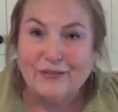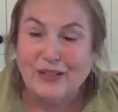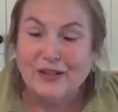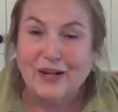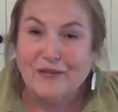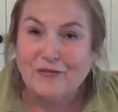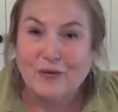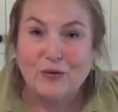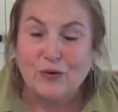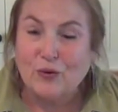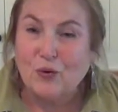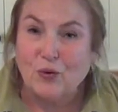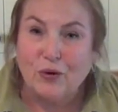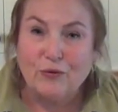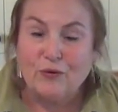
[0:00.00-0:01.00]
You know, after they're
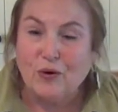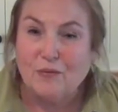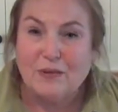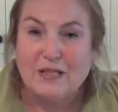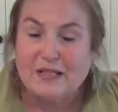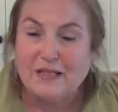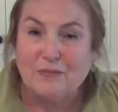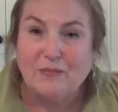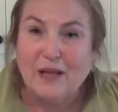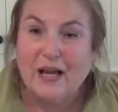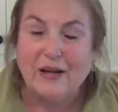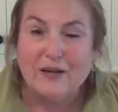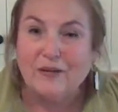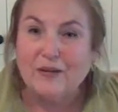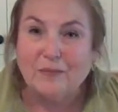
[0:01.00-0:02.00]
cool, throw them in a
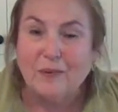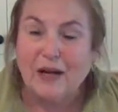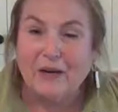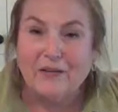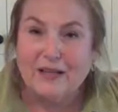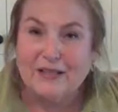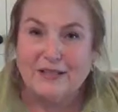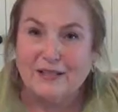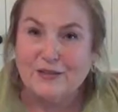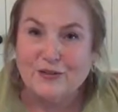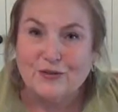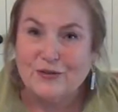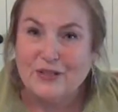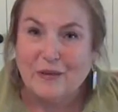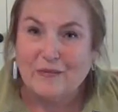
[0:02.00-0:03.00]
Ziploc or a Pyrex dish
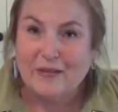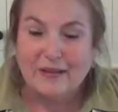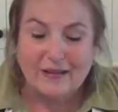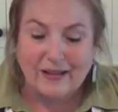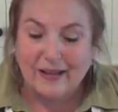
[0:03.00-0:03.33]
or something,